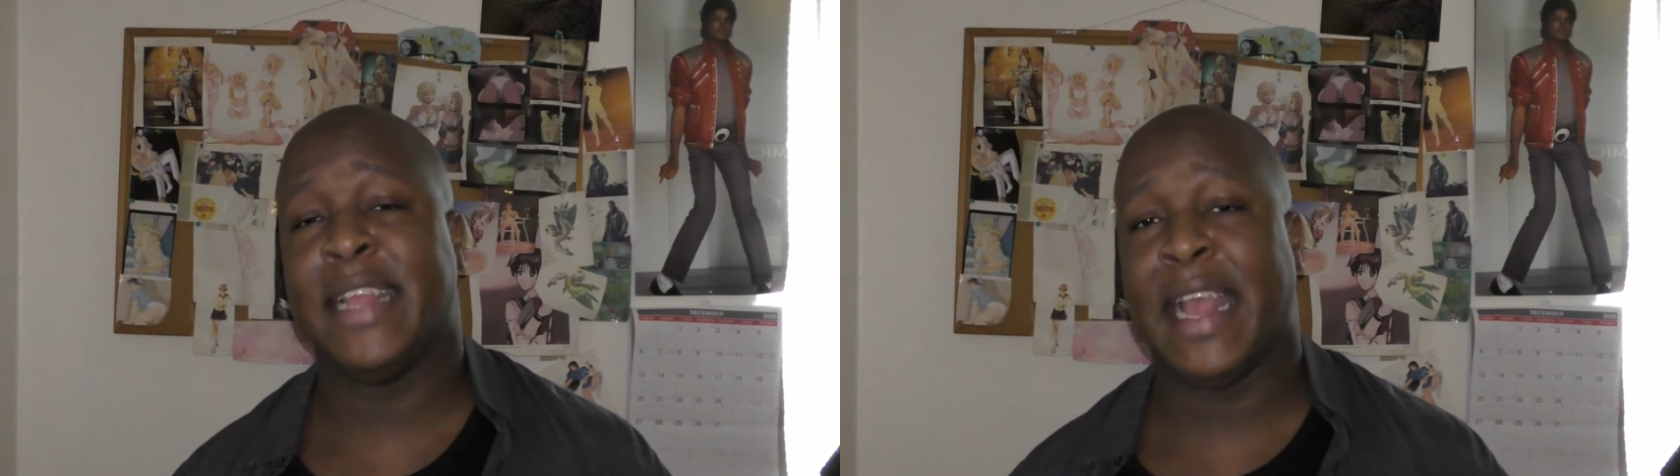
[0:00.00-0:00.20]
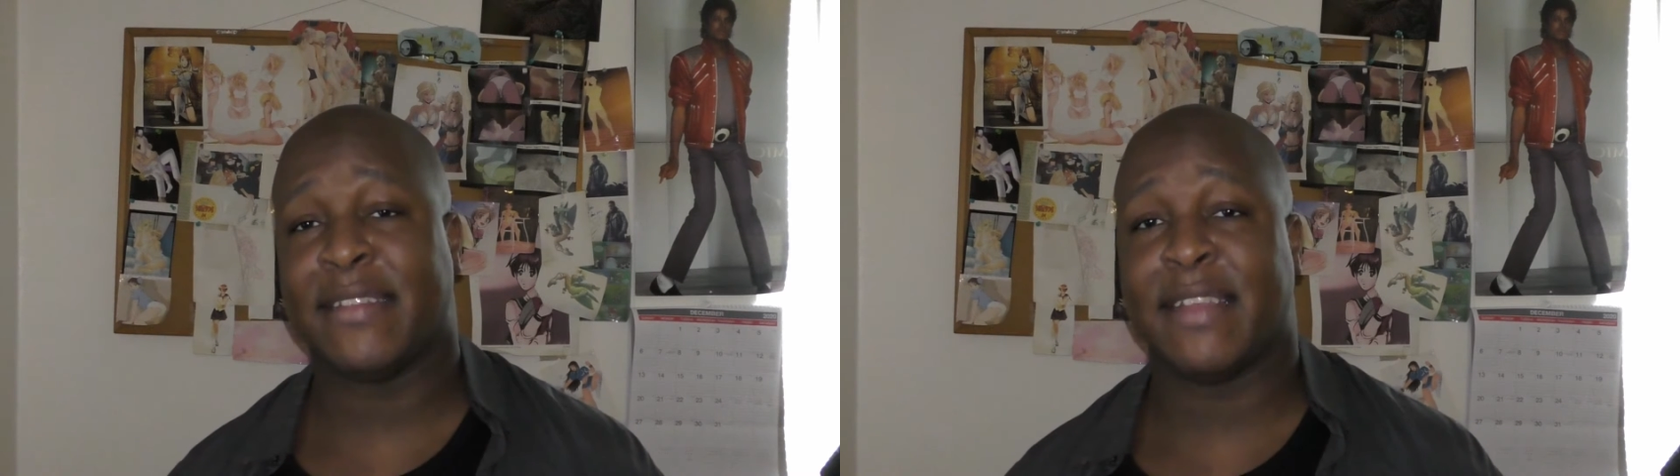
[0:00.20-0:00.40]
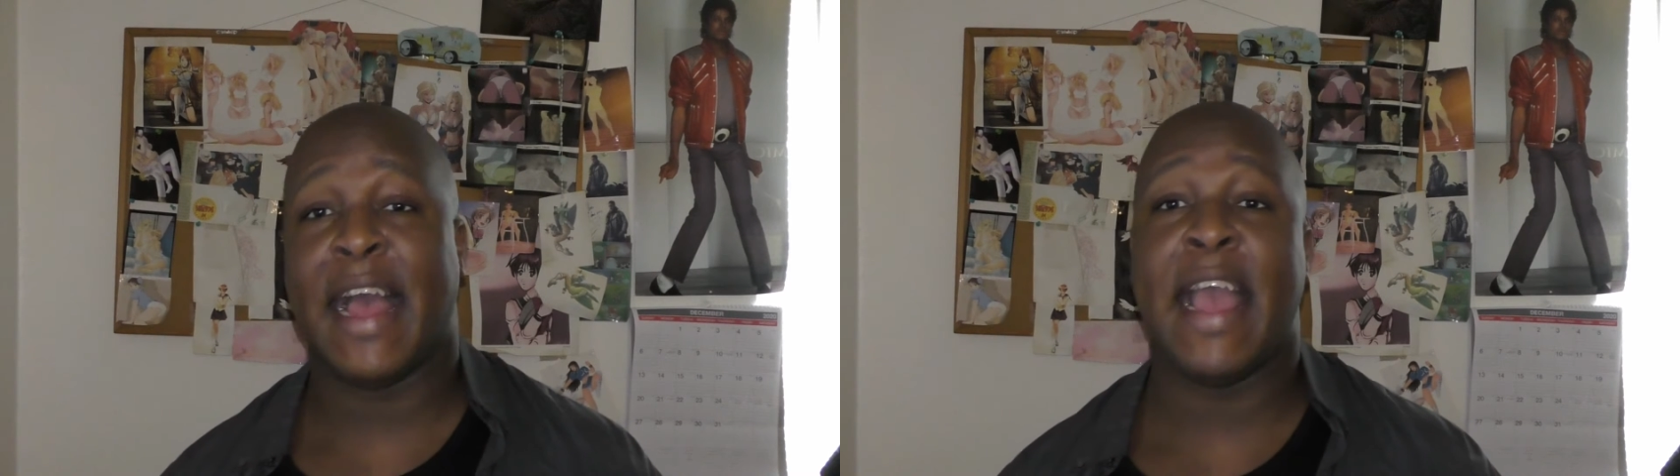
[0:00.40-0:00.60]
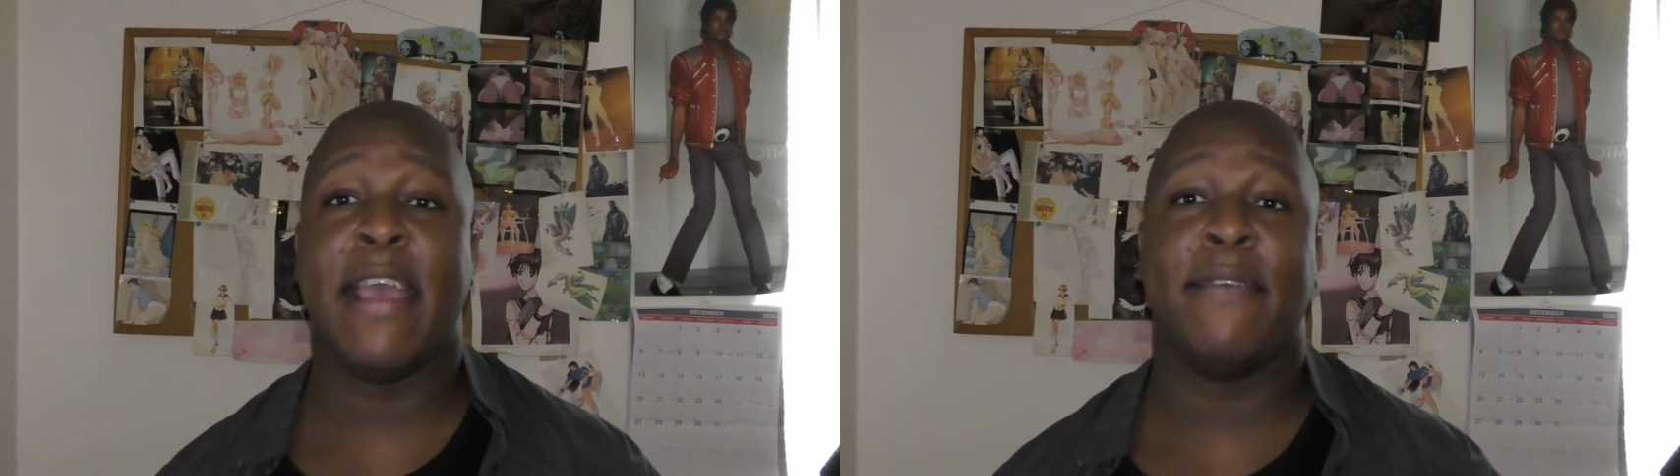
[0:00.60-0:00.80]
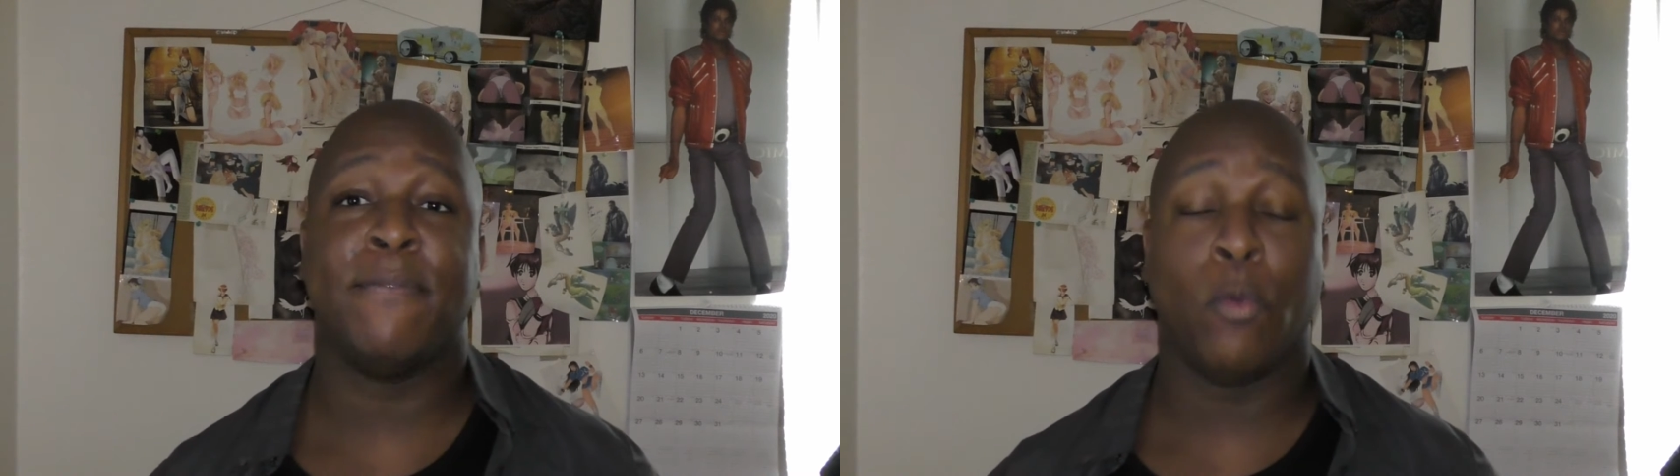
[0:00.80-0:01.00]
yes, I
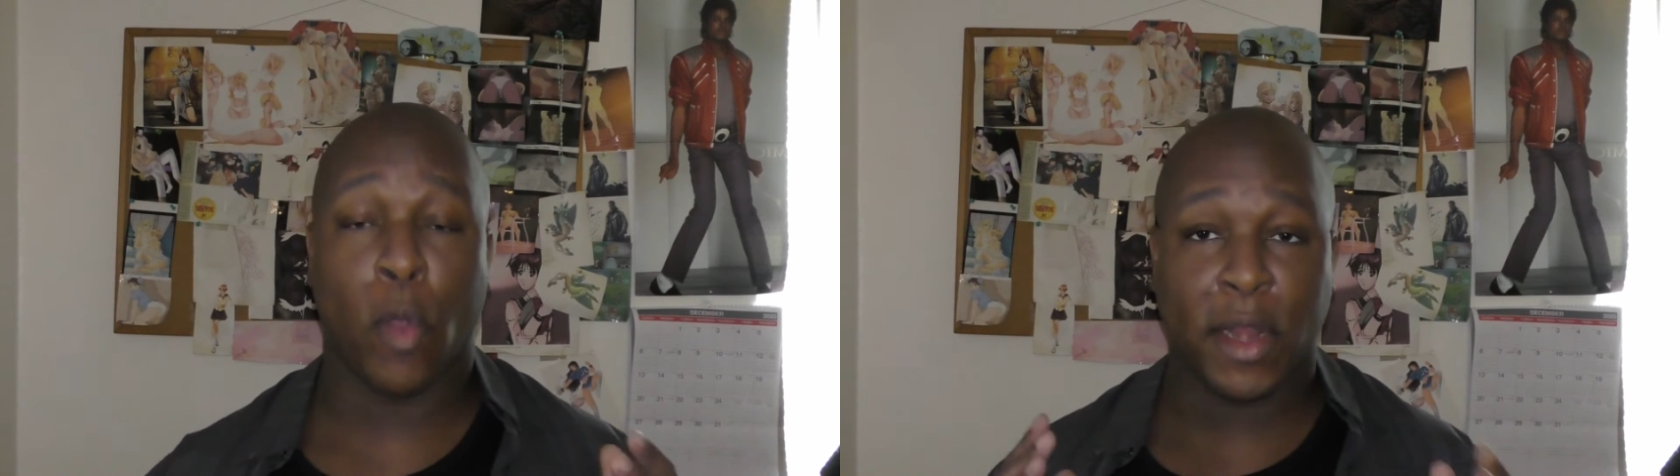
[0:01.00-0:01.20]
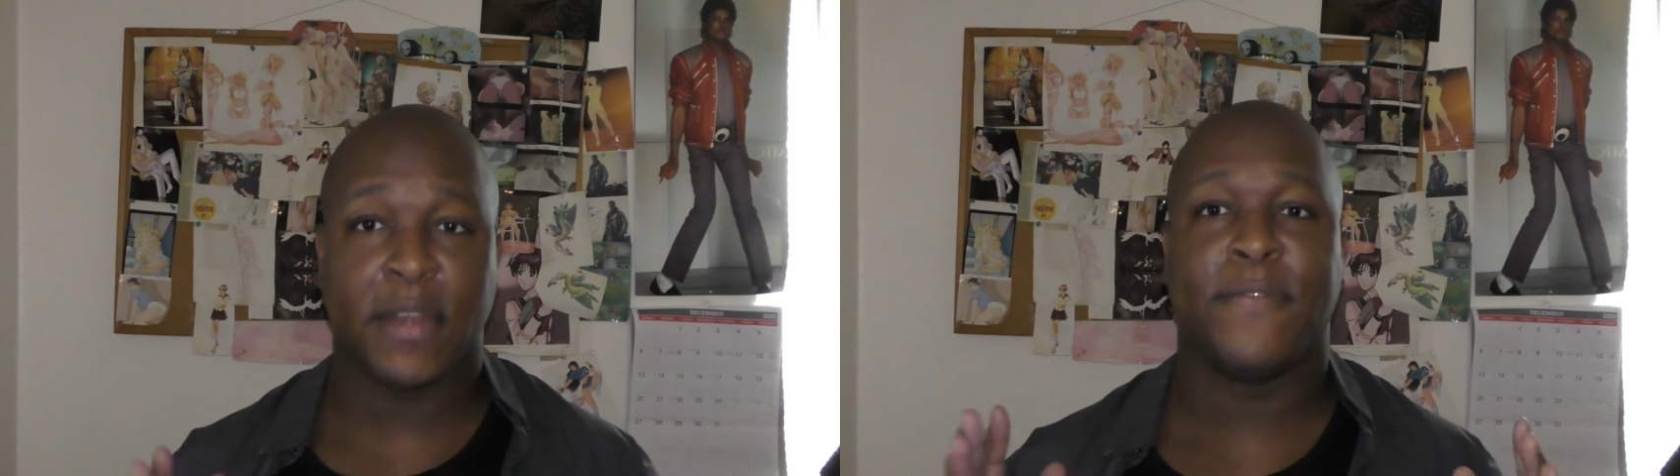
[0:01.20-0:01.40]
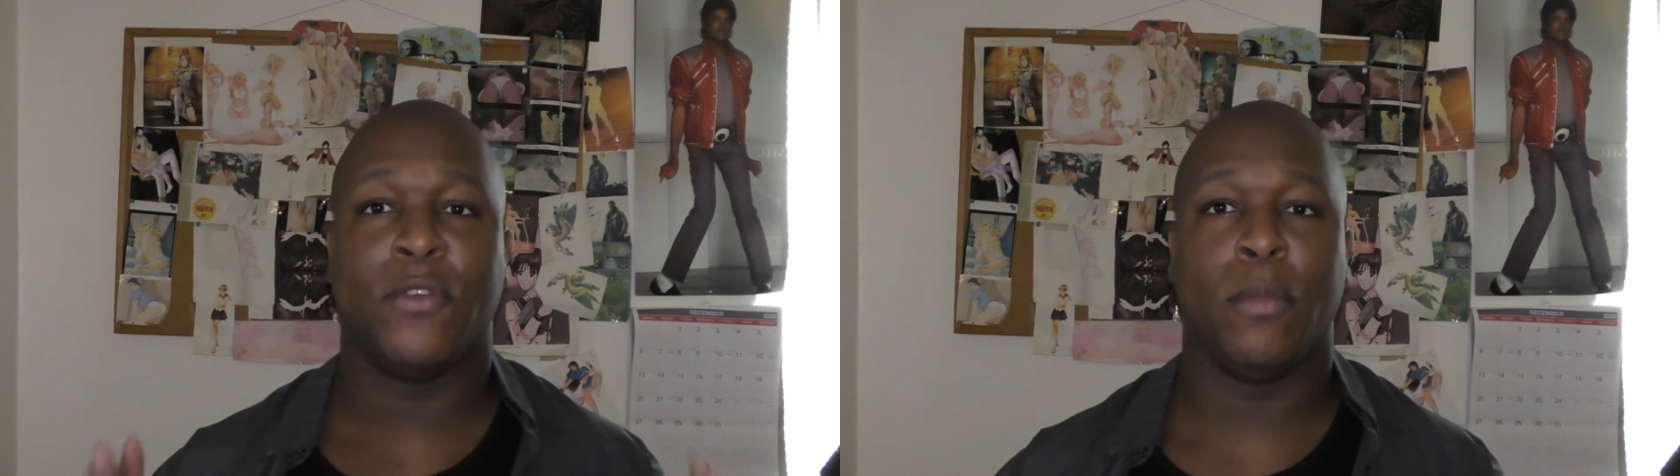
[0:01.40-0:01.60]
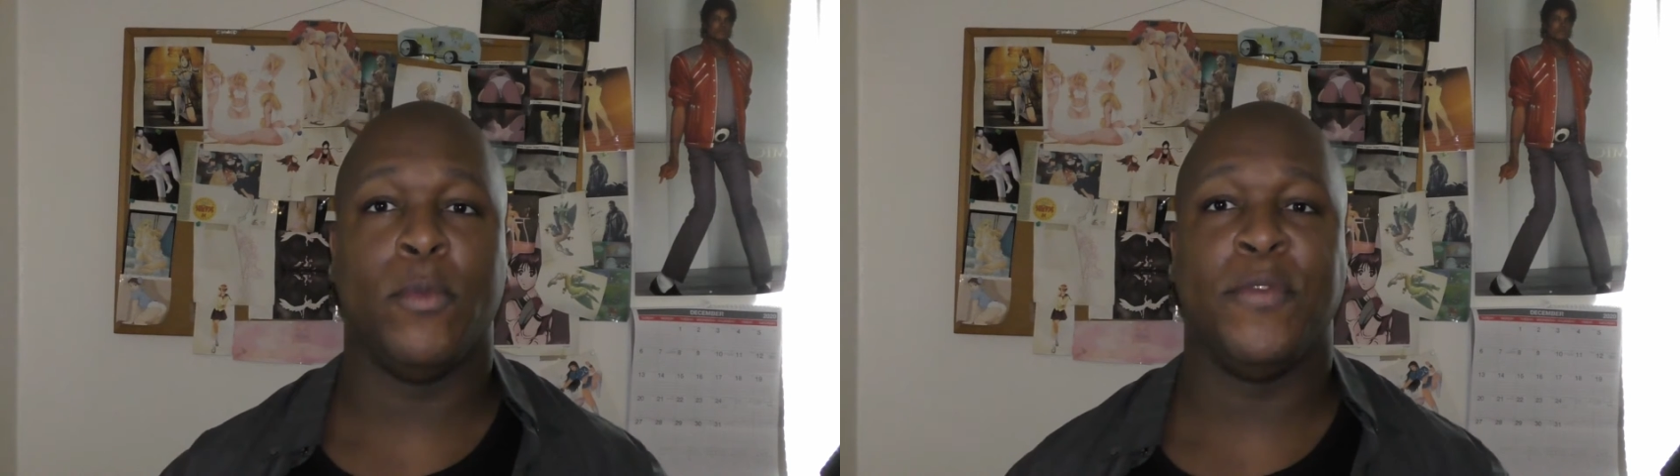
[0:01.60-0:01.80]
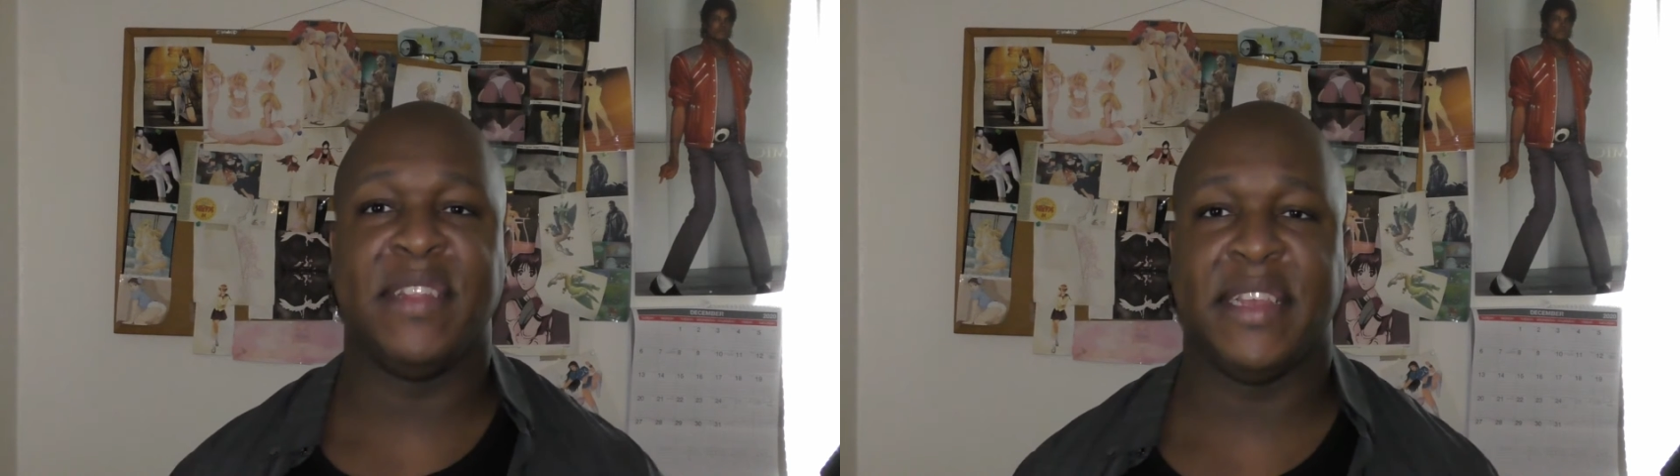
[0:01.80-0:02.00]
have worked for a
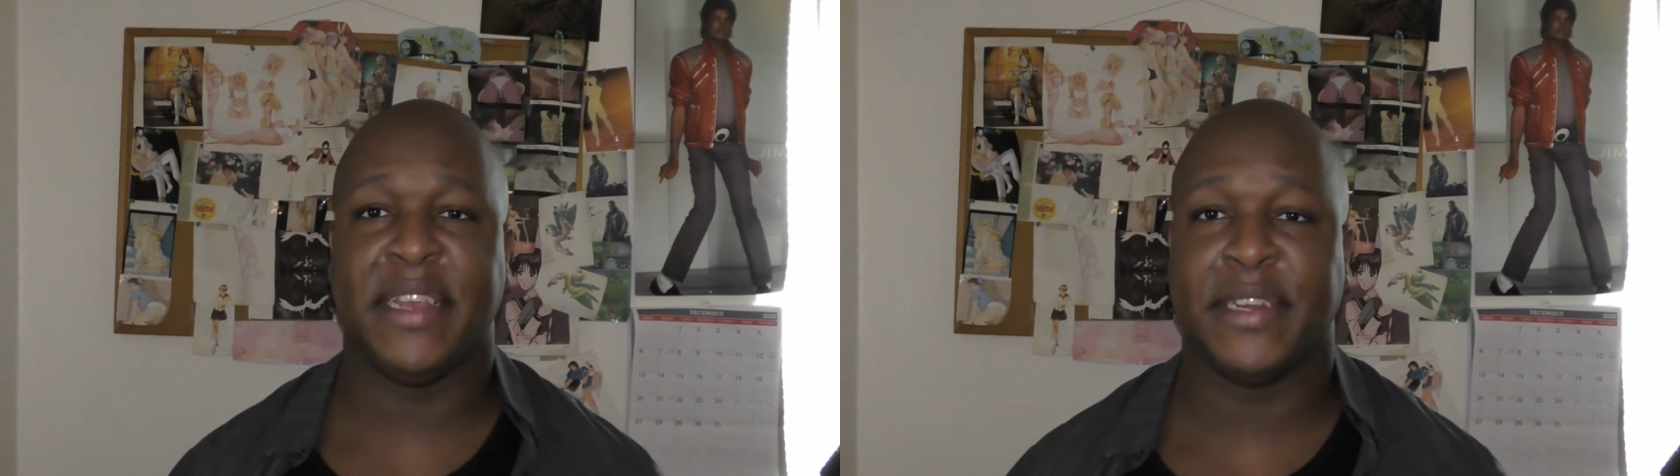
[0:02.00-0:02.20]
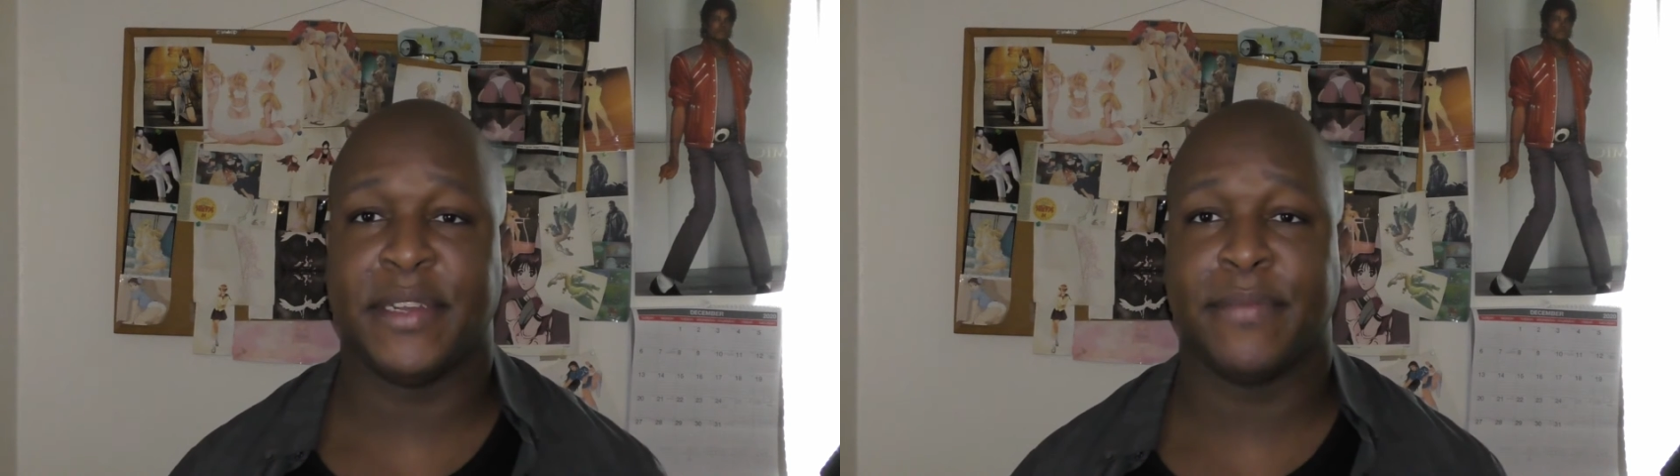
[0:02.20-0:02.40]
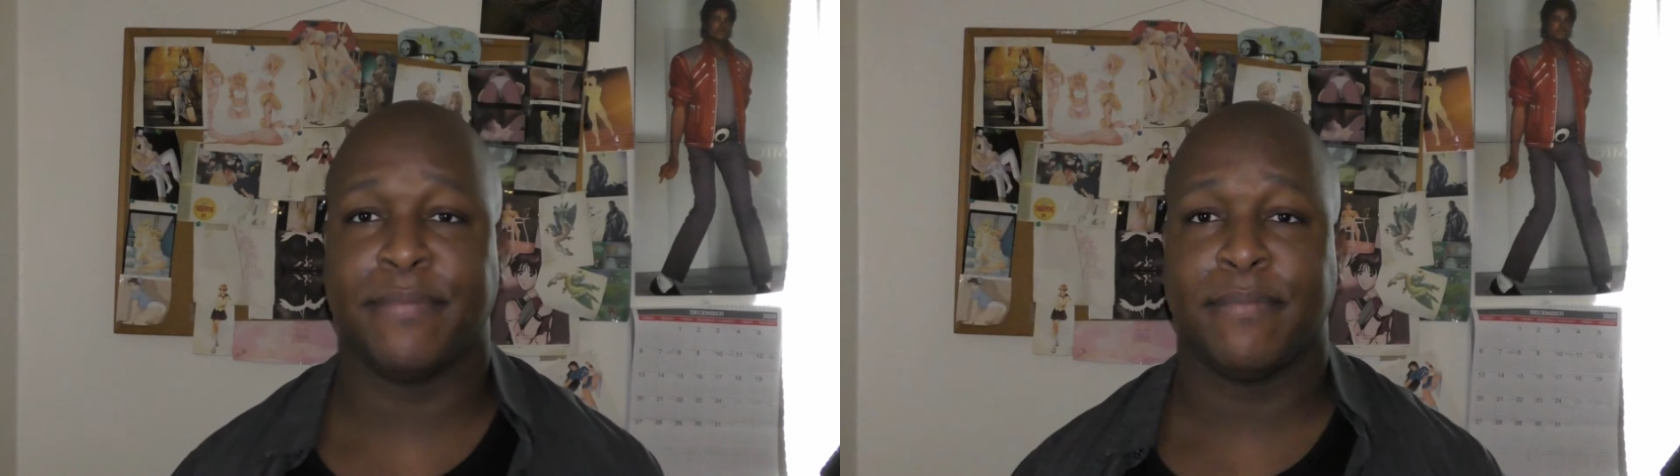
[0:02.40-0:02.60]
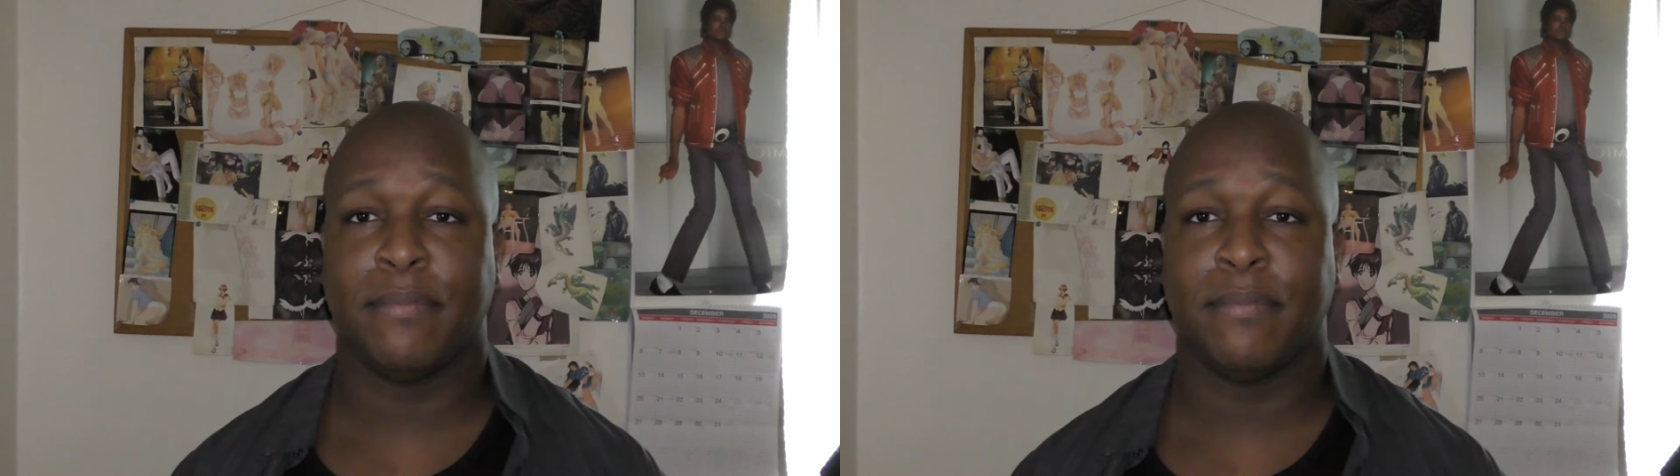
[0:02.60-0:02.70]
movie theater.